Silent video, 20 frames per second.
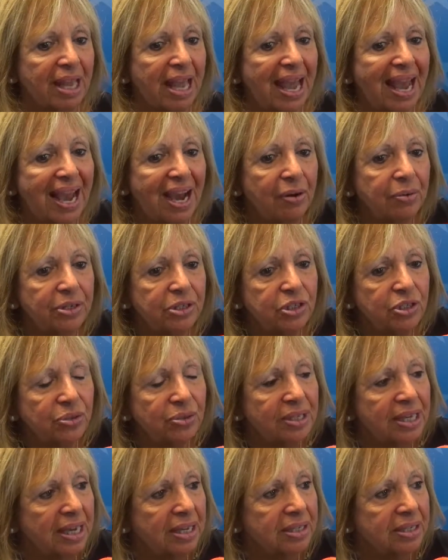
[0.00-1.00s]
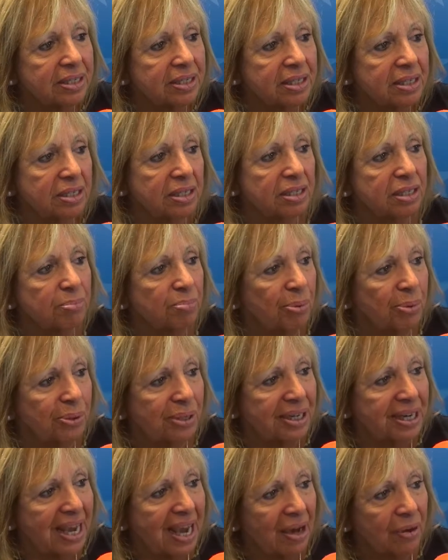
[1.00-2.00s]
how did you get to this
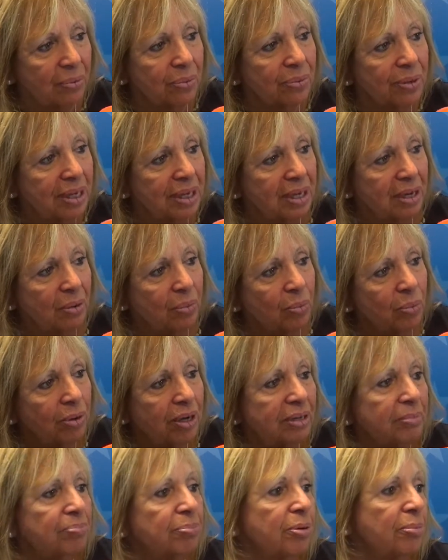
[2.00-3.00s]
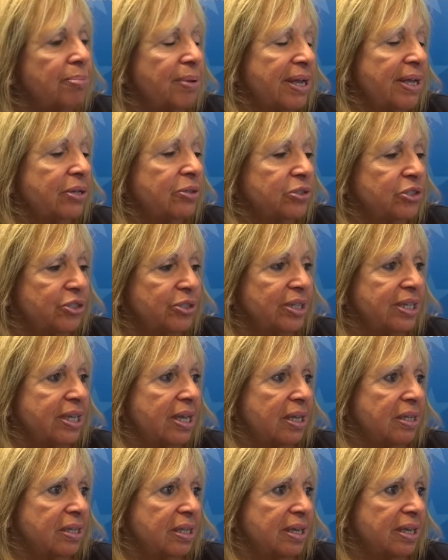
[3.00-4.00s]
point? What propelled you to
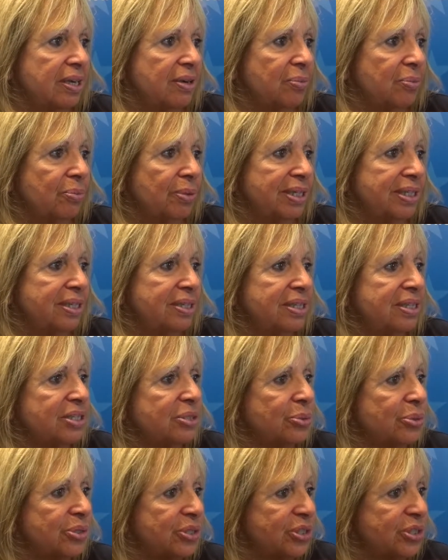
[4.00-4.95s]
get there? When did this all